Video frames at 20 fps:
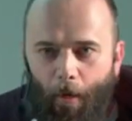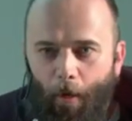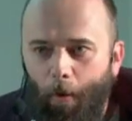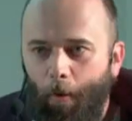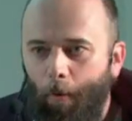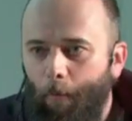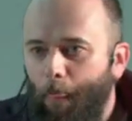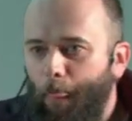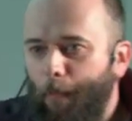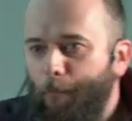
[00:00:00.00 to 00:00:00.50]

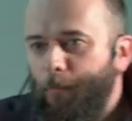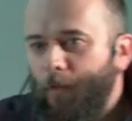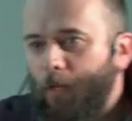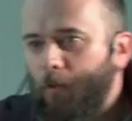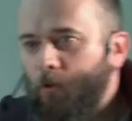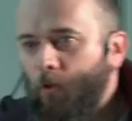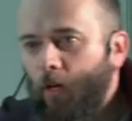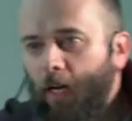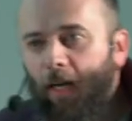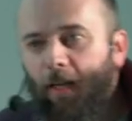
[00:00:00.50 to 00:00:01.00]
Uh,
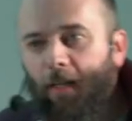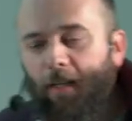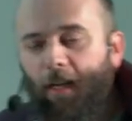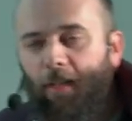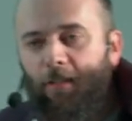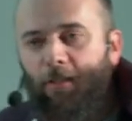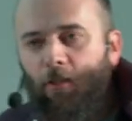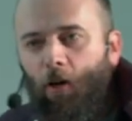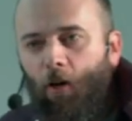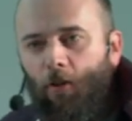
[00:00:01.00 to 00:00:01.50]
so
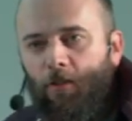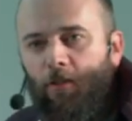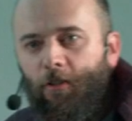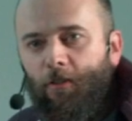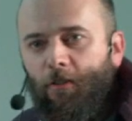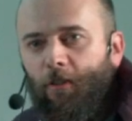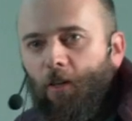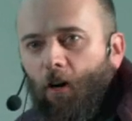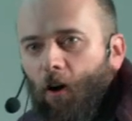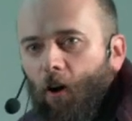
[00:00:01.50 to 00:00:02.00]
I, I,
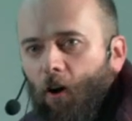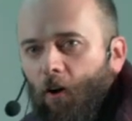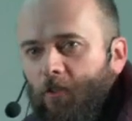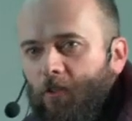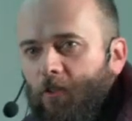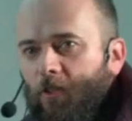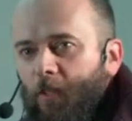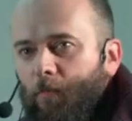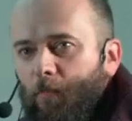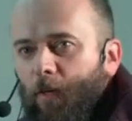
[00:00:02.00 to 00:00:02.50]
started
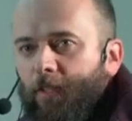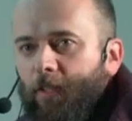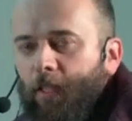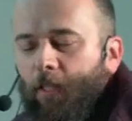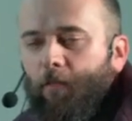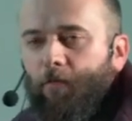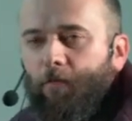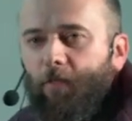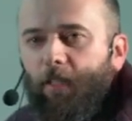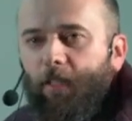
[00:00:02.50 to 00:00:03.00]
asking
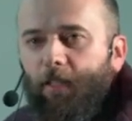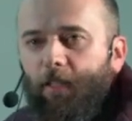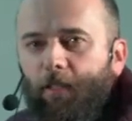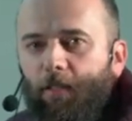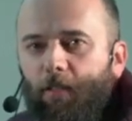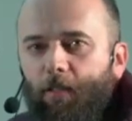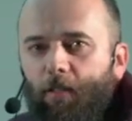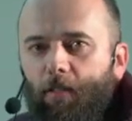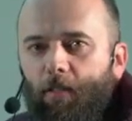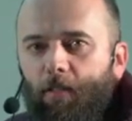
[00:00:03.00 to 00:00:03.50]
myself
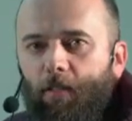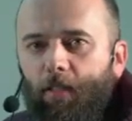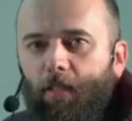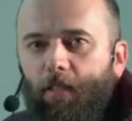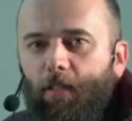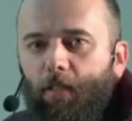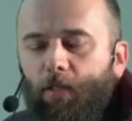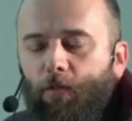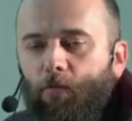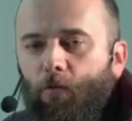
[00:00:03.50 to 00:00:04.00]
these,
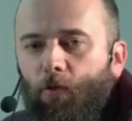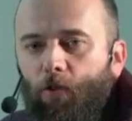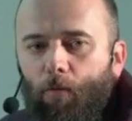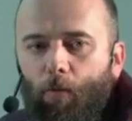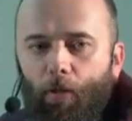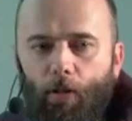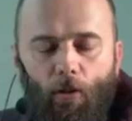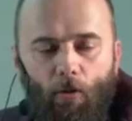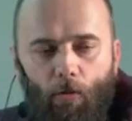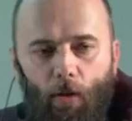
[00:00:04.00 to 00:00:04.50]
these
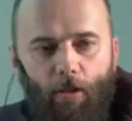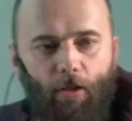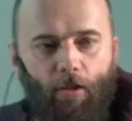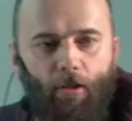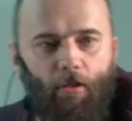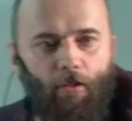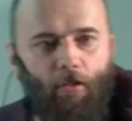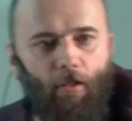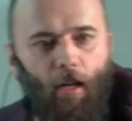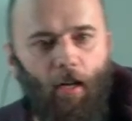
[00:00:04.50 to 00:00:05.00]
fundamental
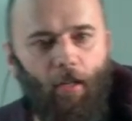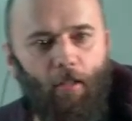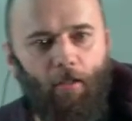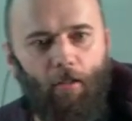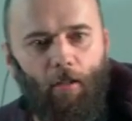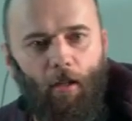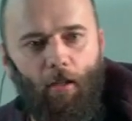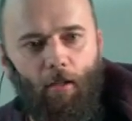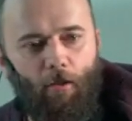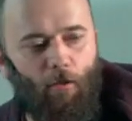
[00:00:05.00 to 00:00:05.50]
questions
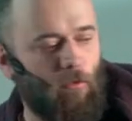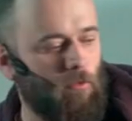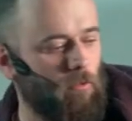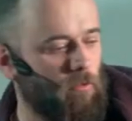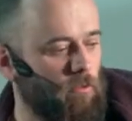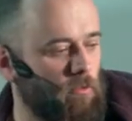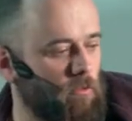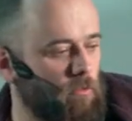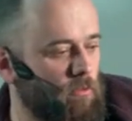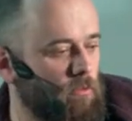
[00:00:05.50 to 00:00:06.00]
like, like
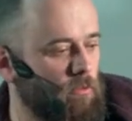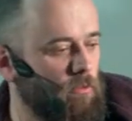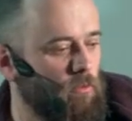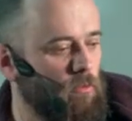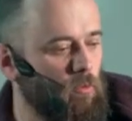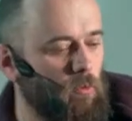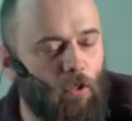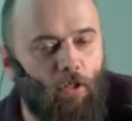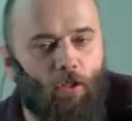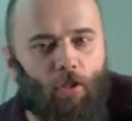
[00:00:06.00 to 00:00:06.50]

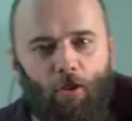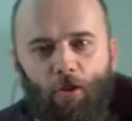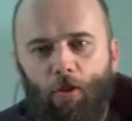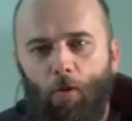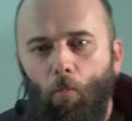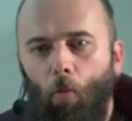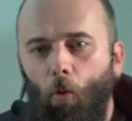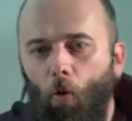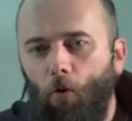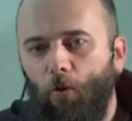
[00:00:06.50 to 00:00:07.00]
what's
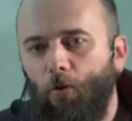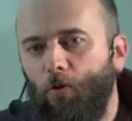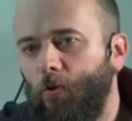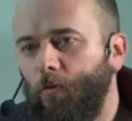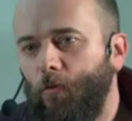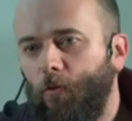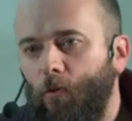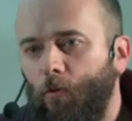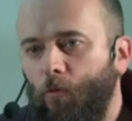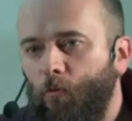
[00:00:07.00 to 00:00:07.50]
the point
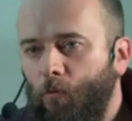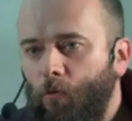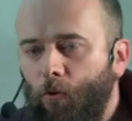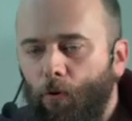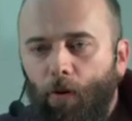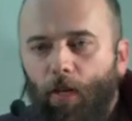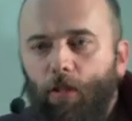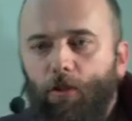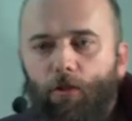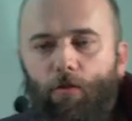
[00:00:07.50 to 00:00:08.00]
of a
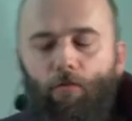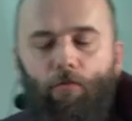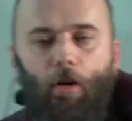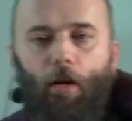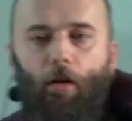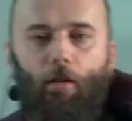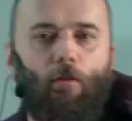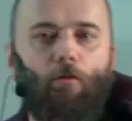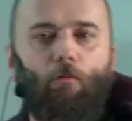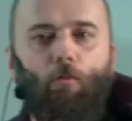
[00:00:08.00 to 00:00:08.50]
configuration
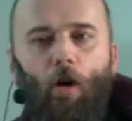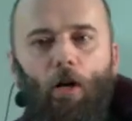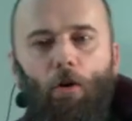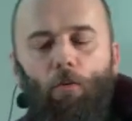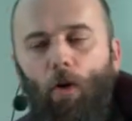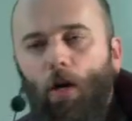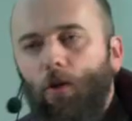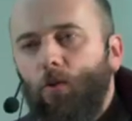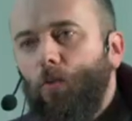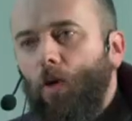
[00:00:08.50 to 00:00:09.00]
file? Why,
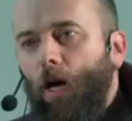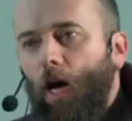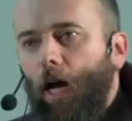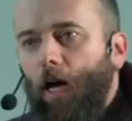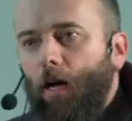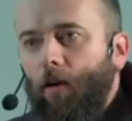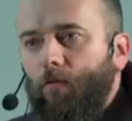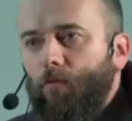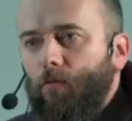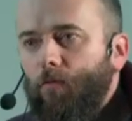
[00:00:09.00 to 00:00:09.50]
why do we
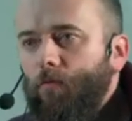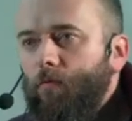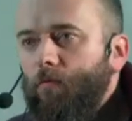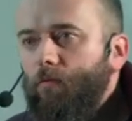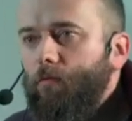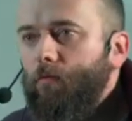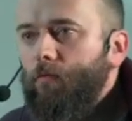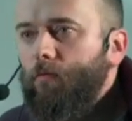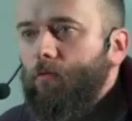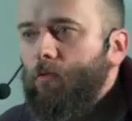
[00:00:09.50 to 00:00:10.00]
have
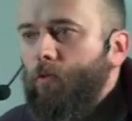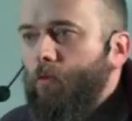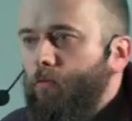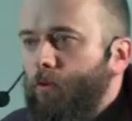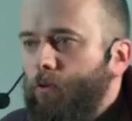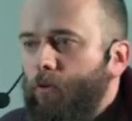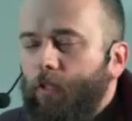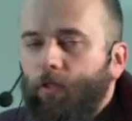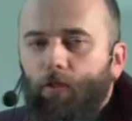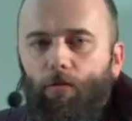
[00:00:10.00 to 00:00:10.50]

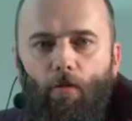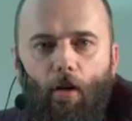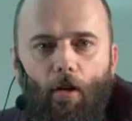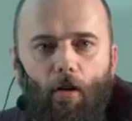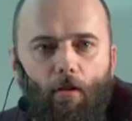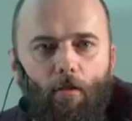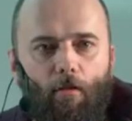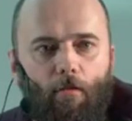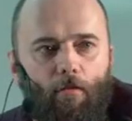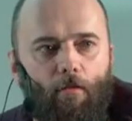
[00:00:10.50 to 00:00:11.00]
configuration
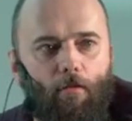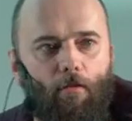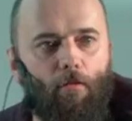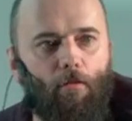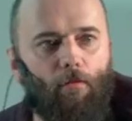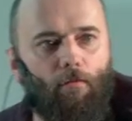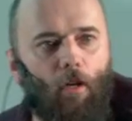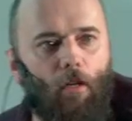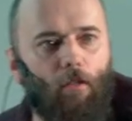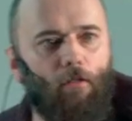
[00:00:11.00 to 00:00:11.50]
file,
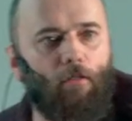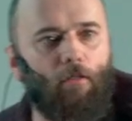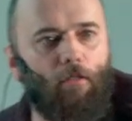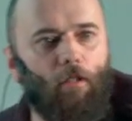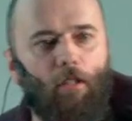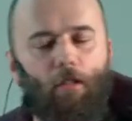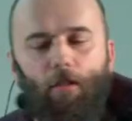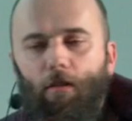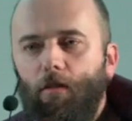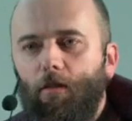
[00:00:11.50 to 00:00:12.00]

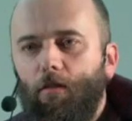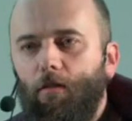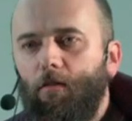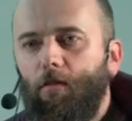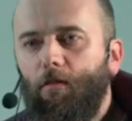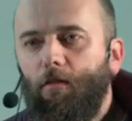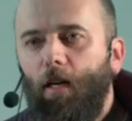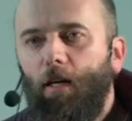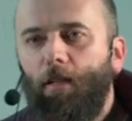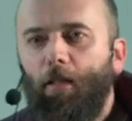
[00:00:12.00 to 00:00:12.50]
files? Is,
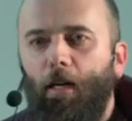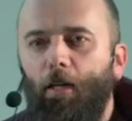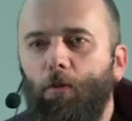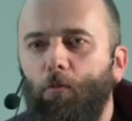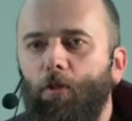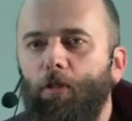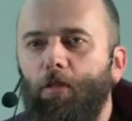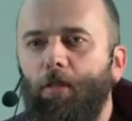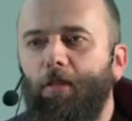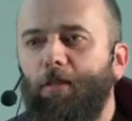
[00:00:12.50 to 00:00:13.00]
is
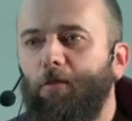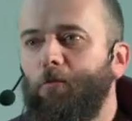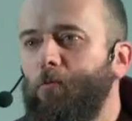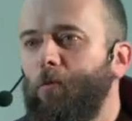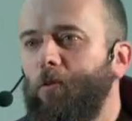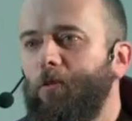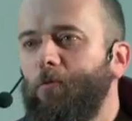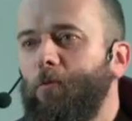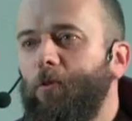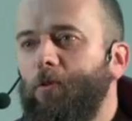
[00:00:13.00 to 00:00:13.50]
anyone
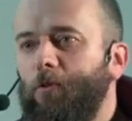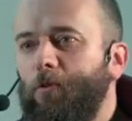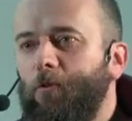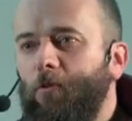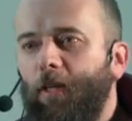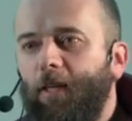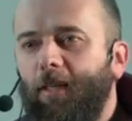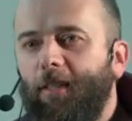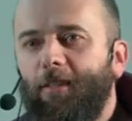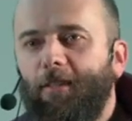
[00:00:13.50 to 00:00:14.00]
wants
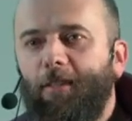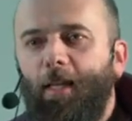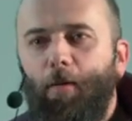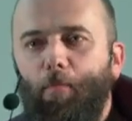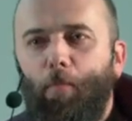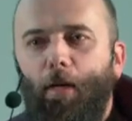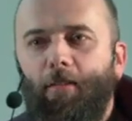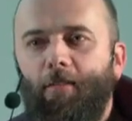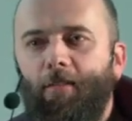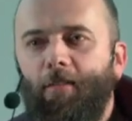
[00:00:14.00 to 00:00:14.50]
to take a
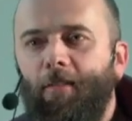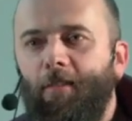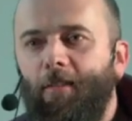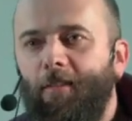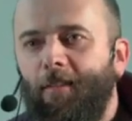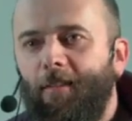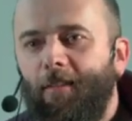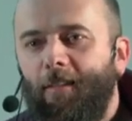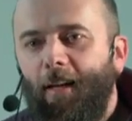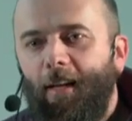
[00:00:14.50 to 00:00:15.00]
stab at,
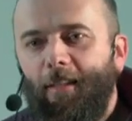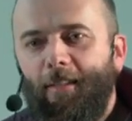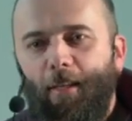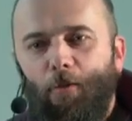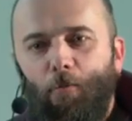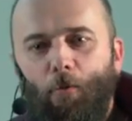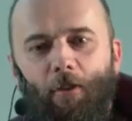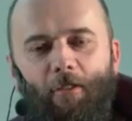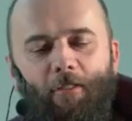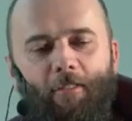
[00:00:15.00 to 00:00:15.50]
at
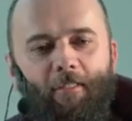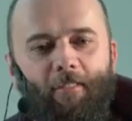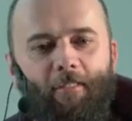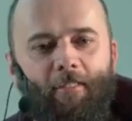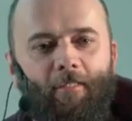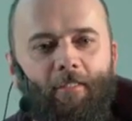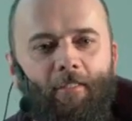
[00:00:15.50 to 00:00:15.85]
that one?